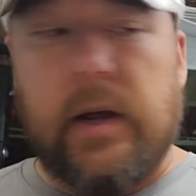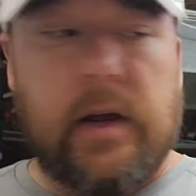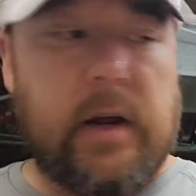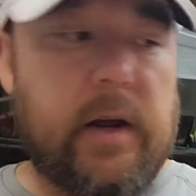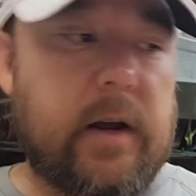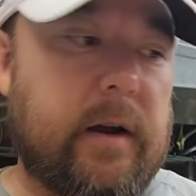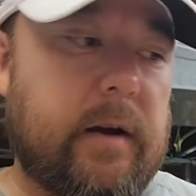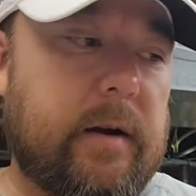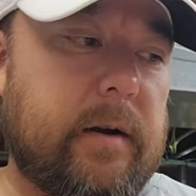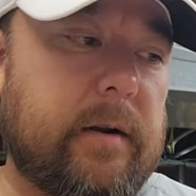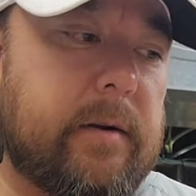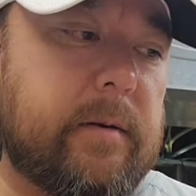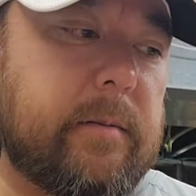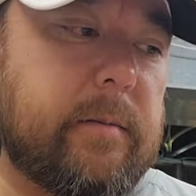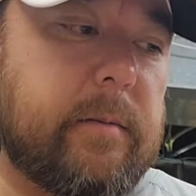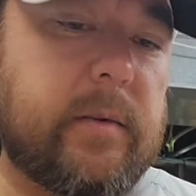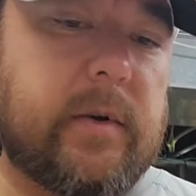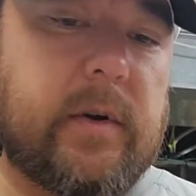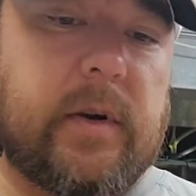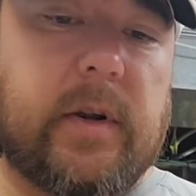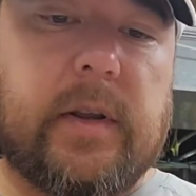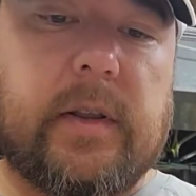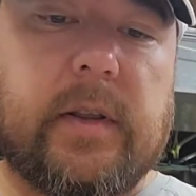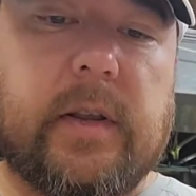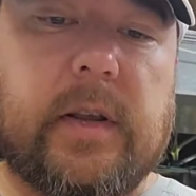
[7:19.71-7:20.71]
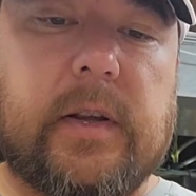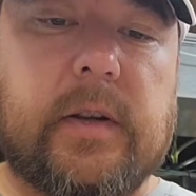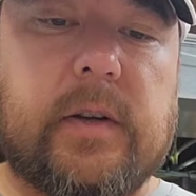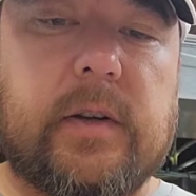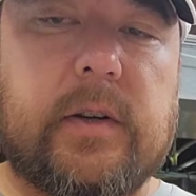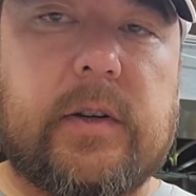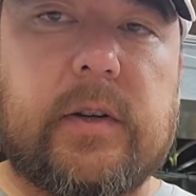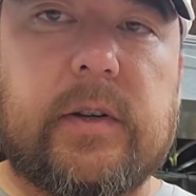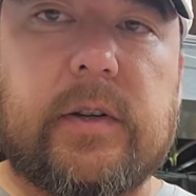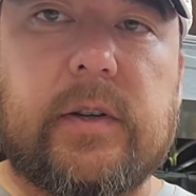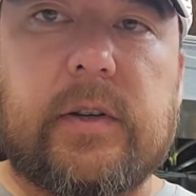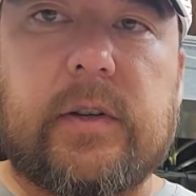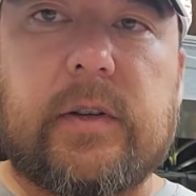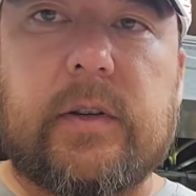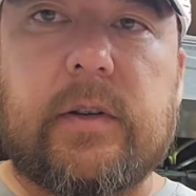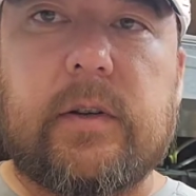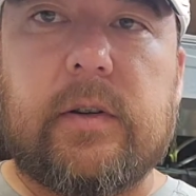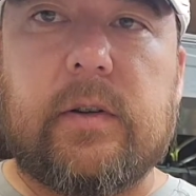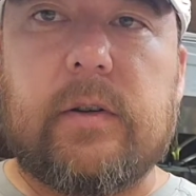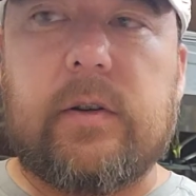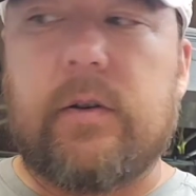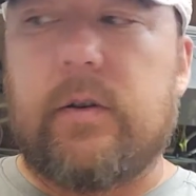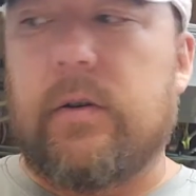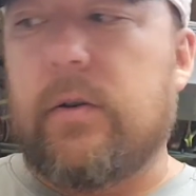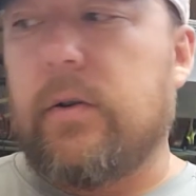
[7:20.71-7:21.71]
And then just
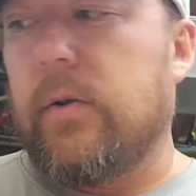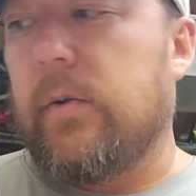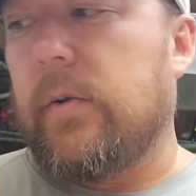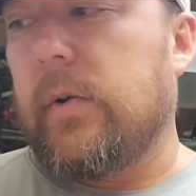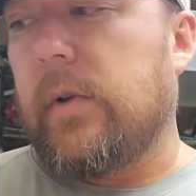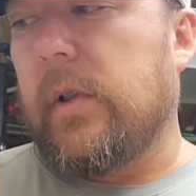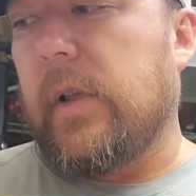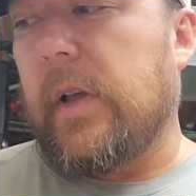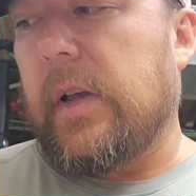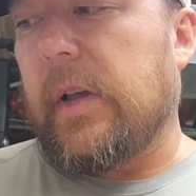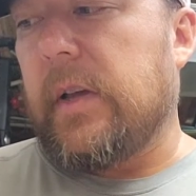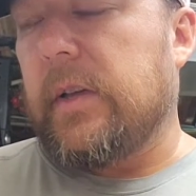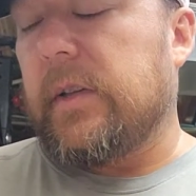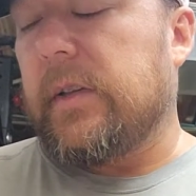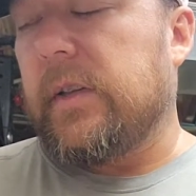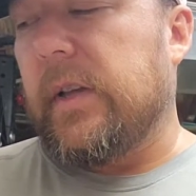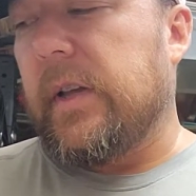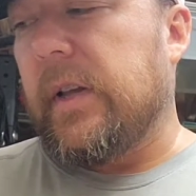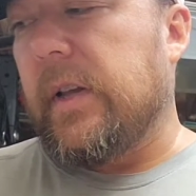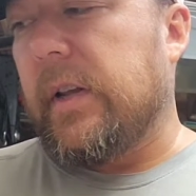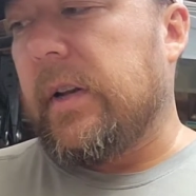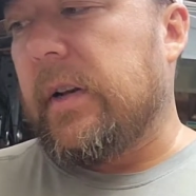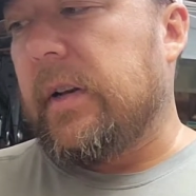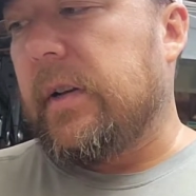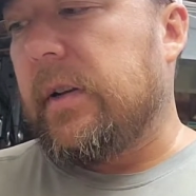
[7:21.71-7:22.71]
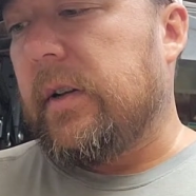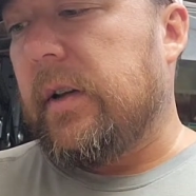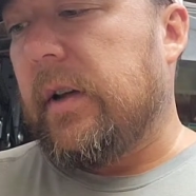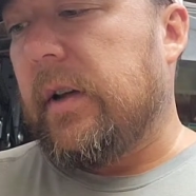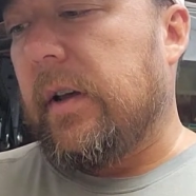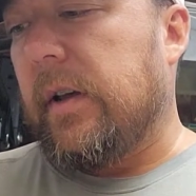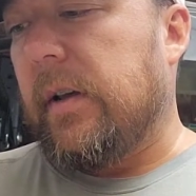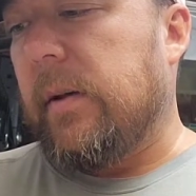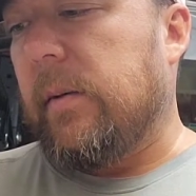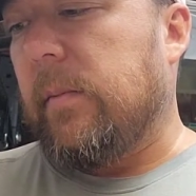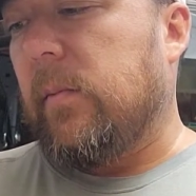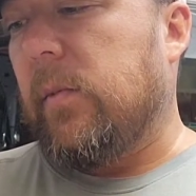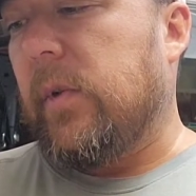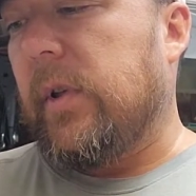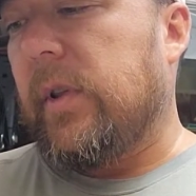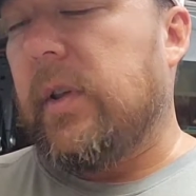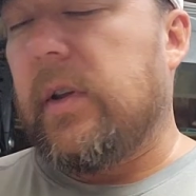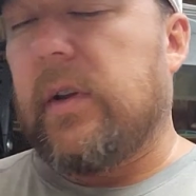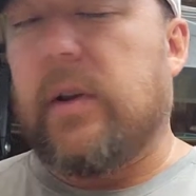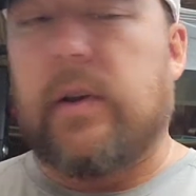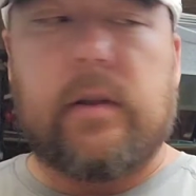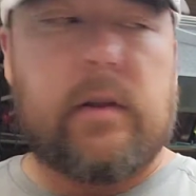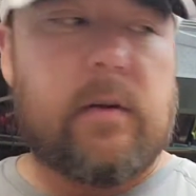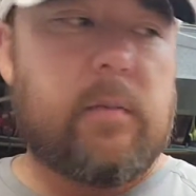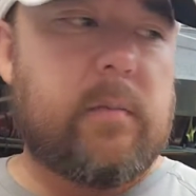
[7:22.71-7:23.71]
doing like I said with
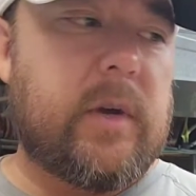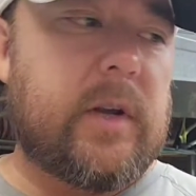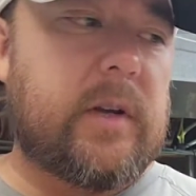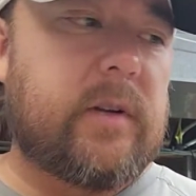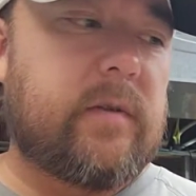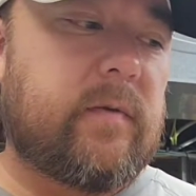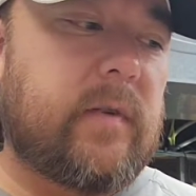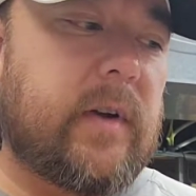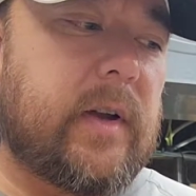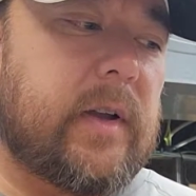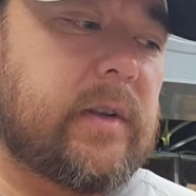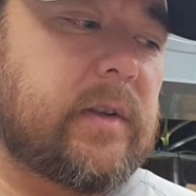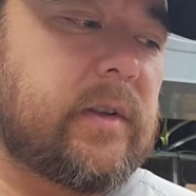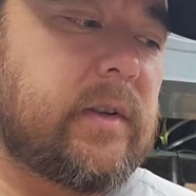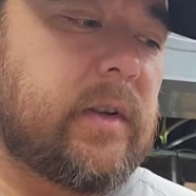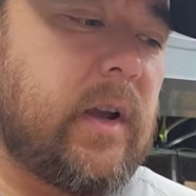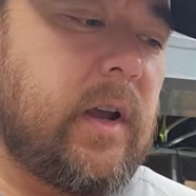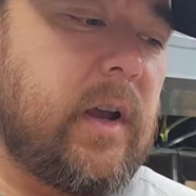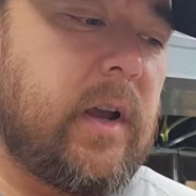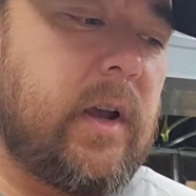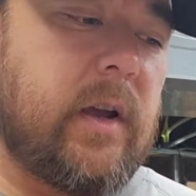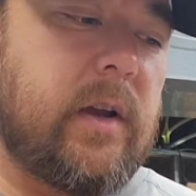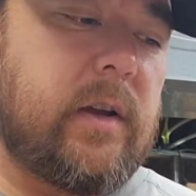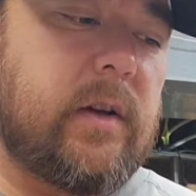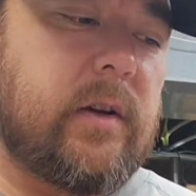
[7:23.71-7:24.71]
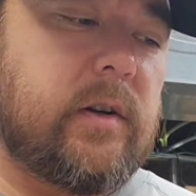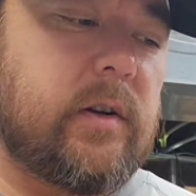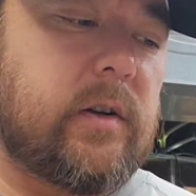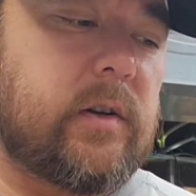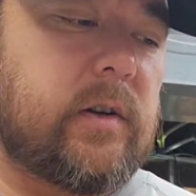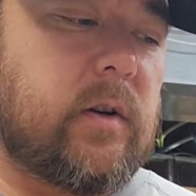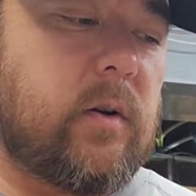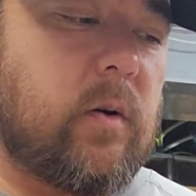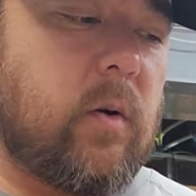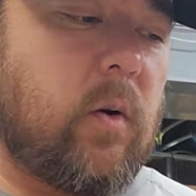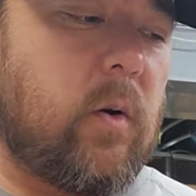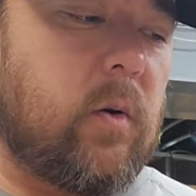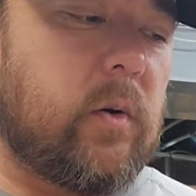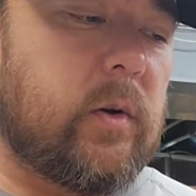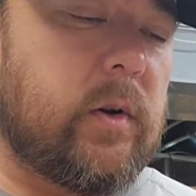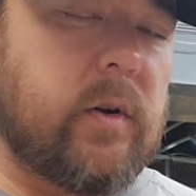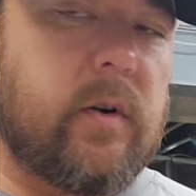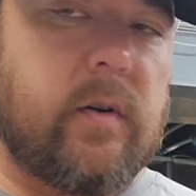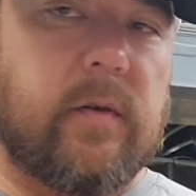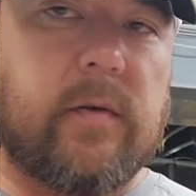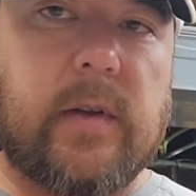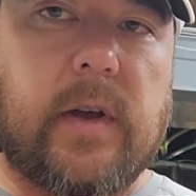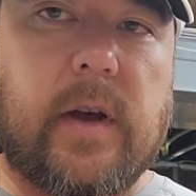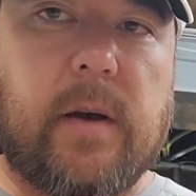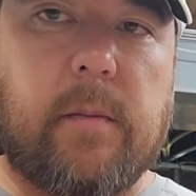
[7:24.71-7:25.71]
it in the bench vise. You're just going to hold it
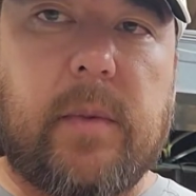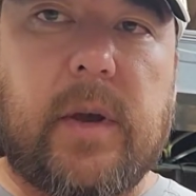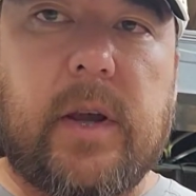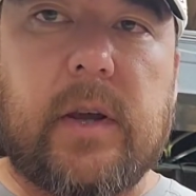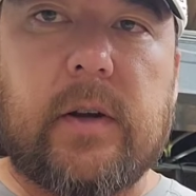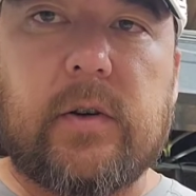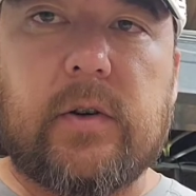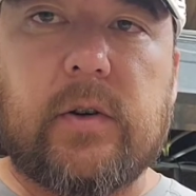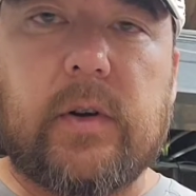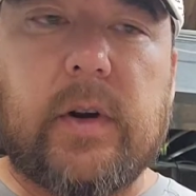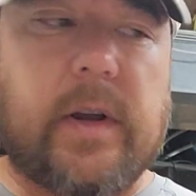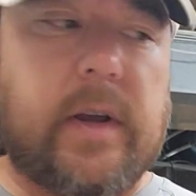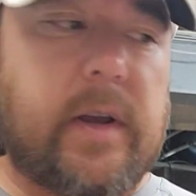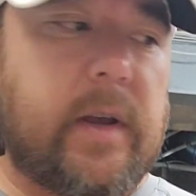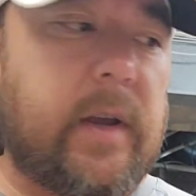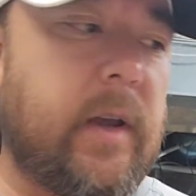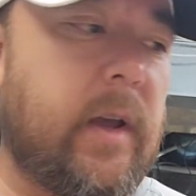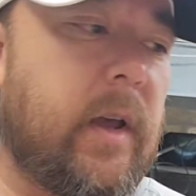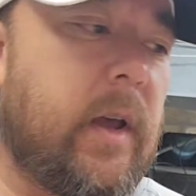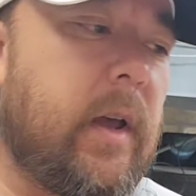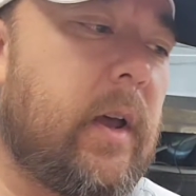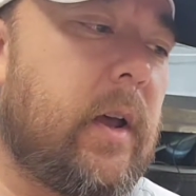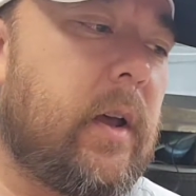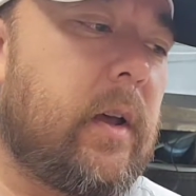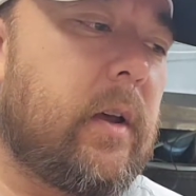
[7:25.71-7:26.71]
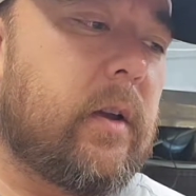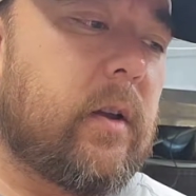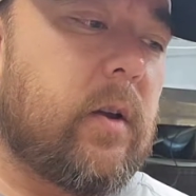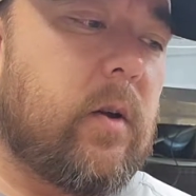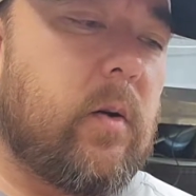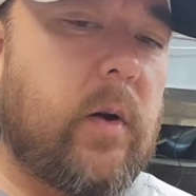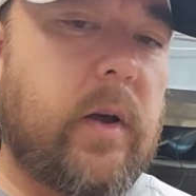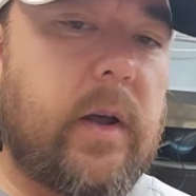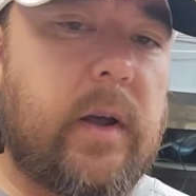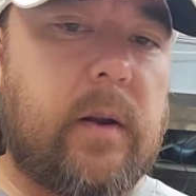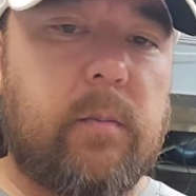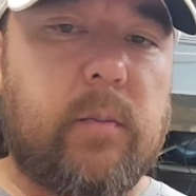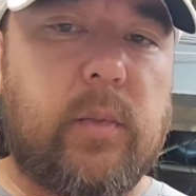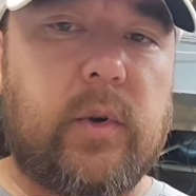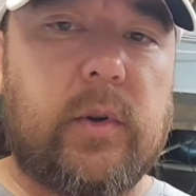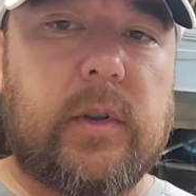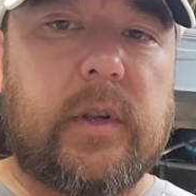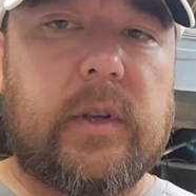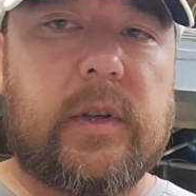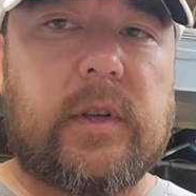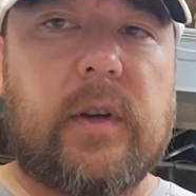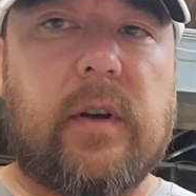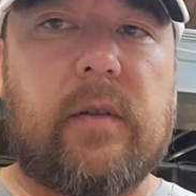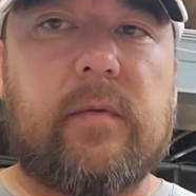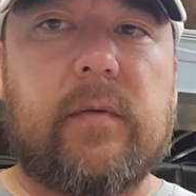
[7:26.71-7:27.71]
over that paint tray and go ahead and put the
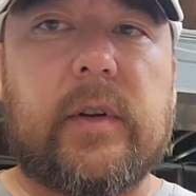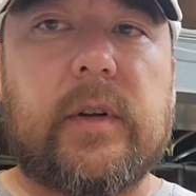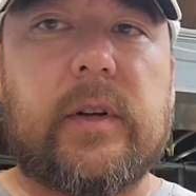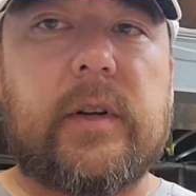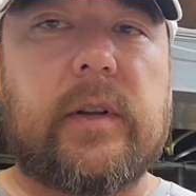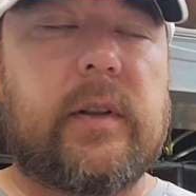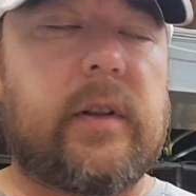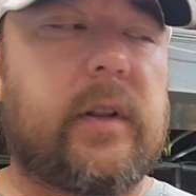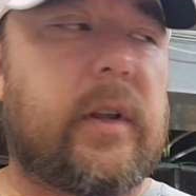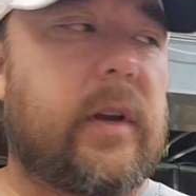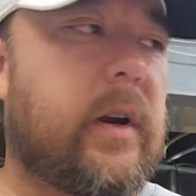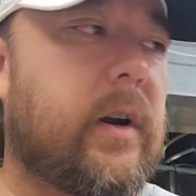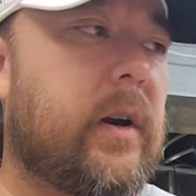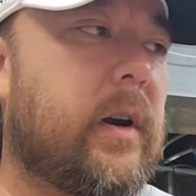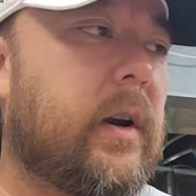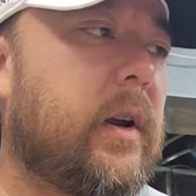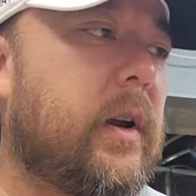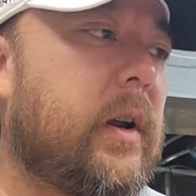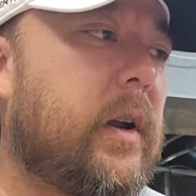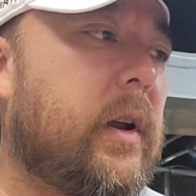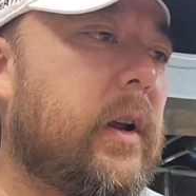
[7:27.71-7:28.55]
solvent in there.